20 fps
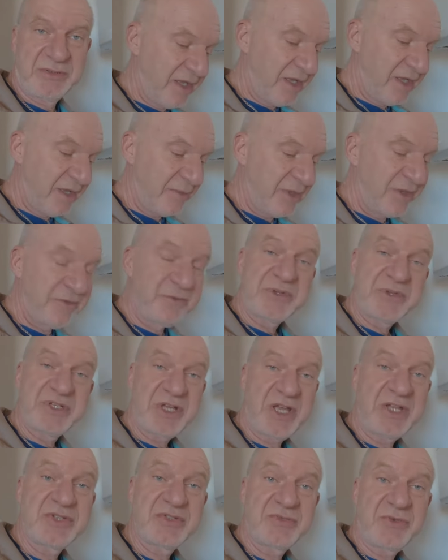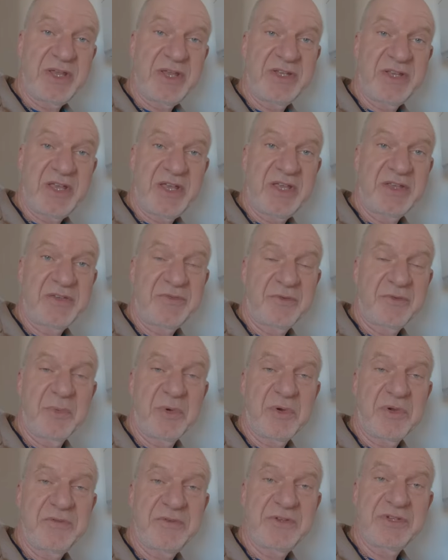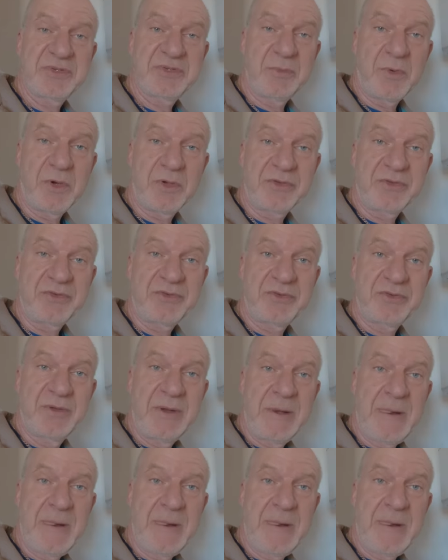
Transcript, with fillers: Um, if we change the radiators for more efficient ones,